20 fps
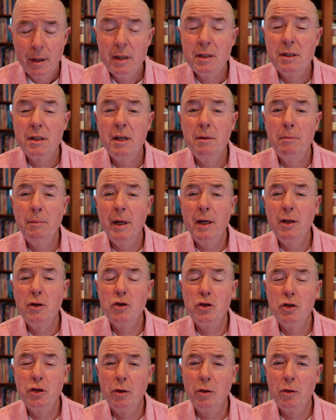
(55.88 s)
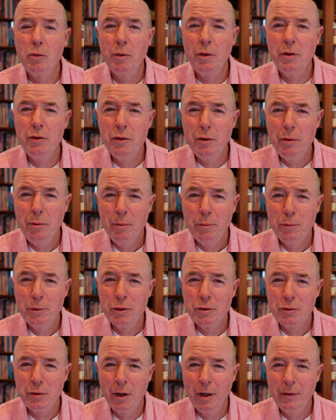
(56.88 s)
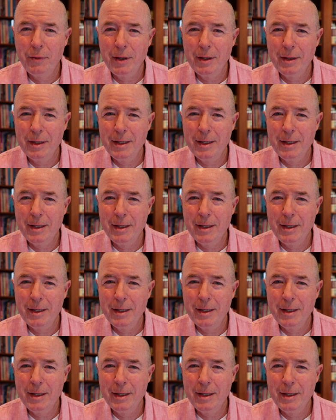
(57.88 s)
His teammate Zhou Guan Yu was driving